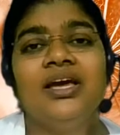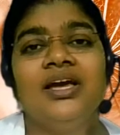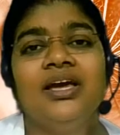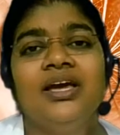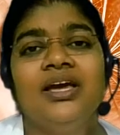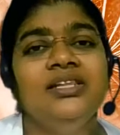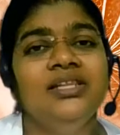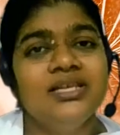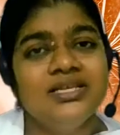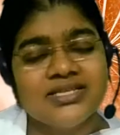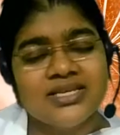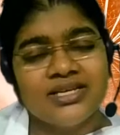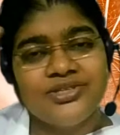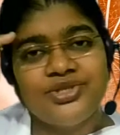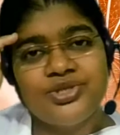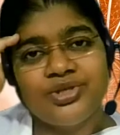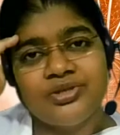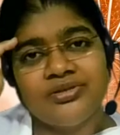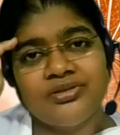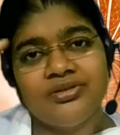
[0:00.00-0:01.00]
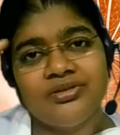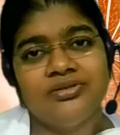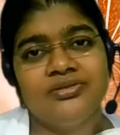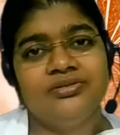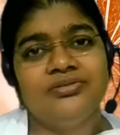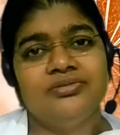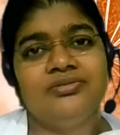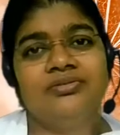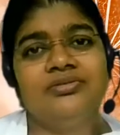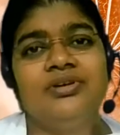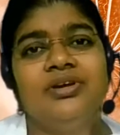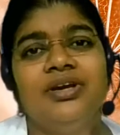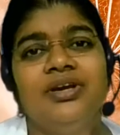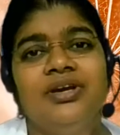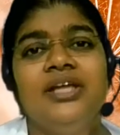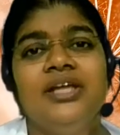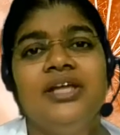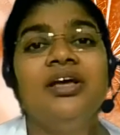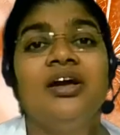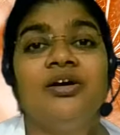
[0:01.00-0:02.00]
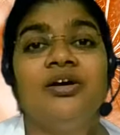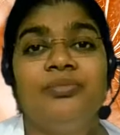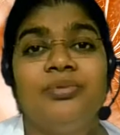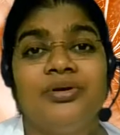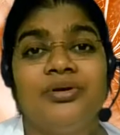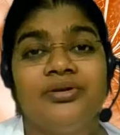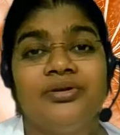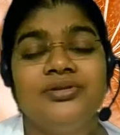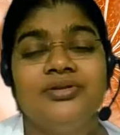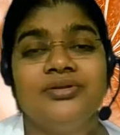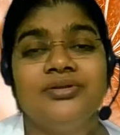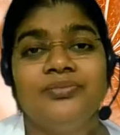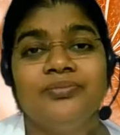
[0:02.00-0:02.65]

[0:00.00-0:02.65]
In this kitchen, in the cupboard,